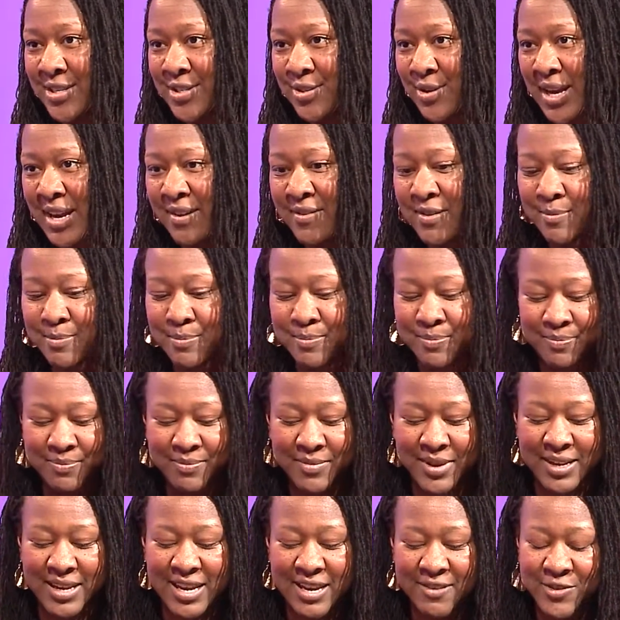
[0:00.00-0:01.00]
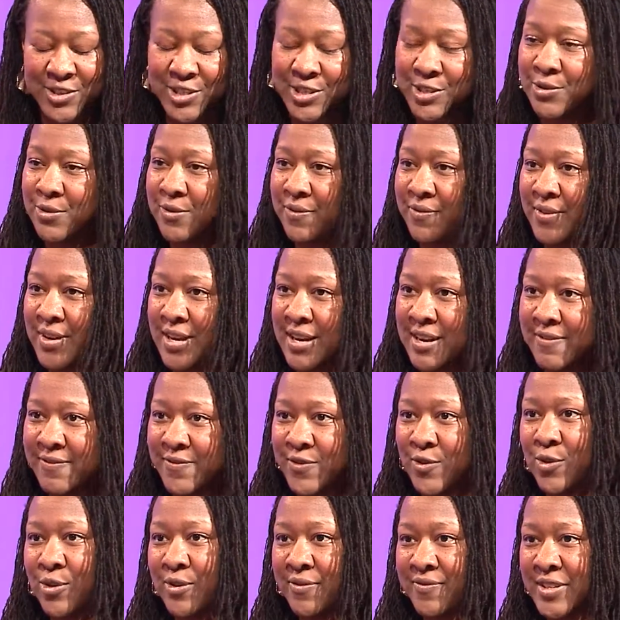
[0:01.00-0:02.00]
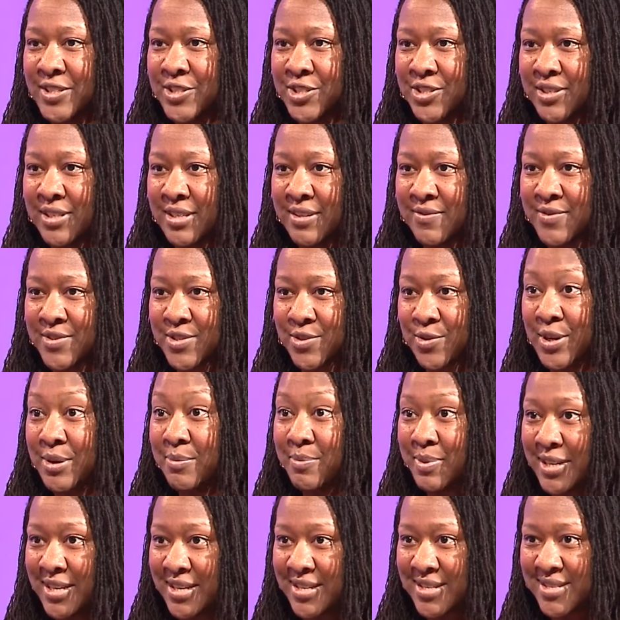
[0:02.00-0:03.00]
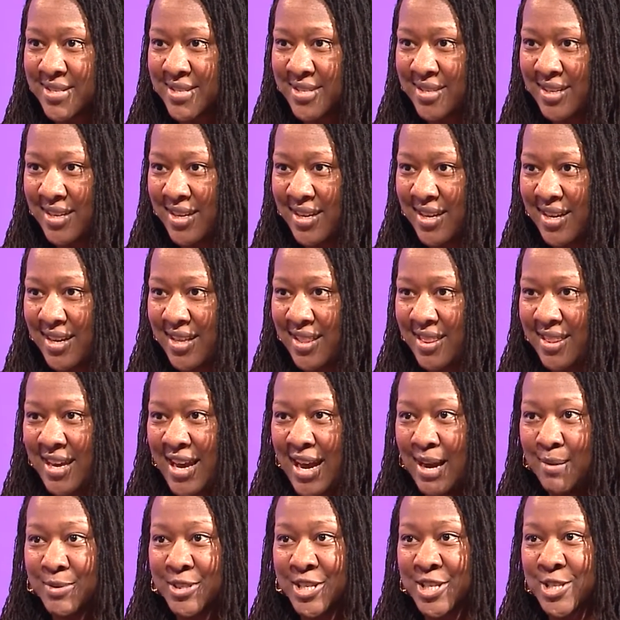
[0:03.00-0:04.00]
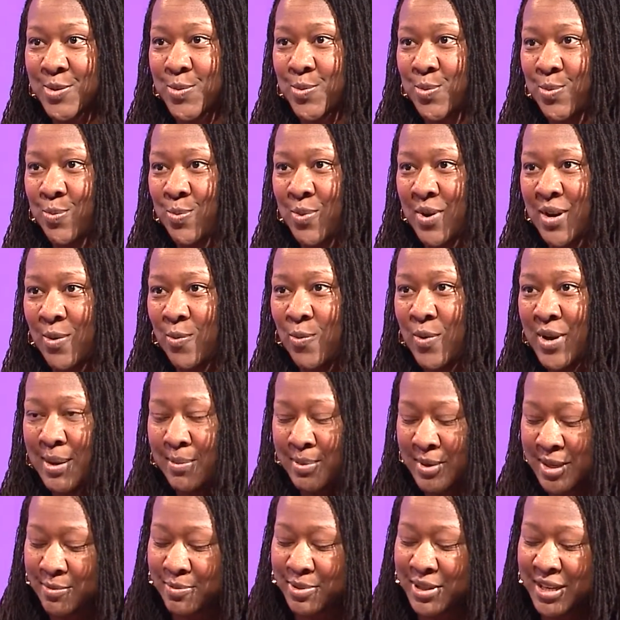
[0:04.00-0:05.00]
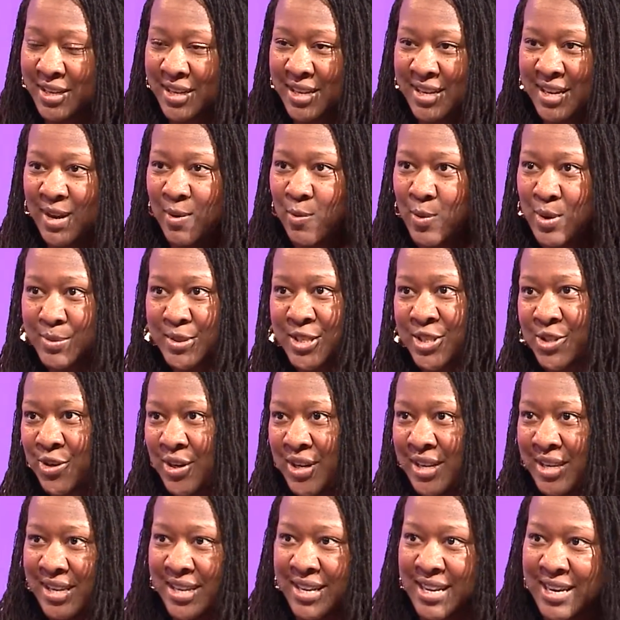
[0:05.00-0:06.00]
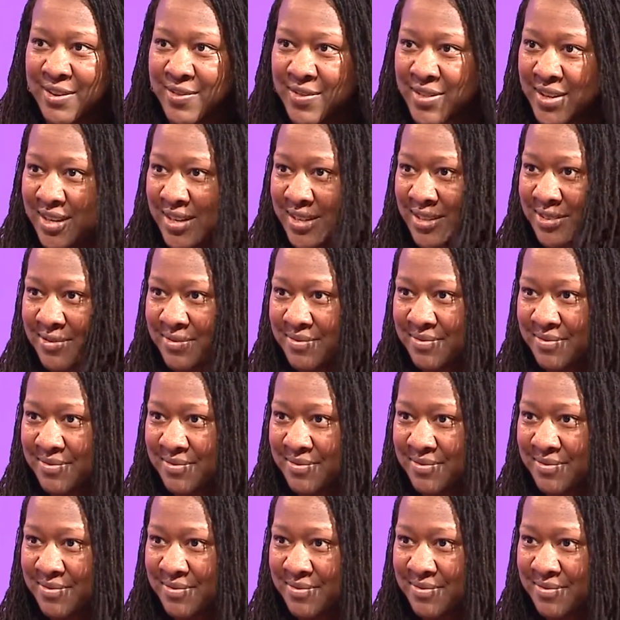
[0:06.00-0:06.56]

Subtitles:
so I have I have 2 full feature-length screenplays that I'm just one I'm completing and one I'm just trying to get out there.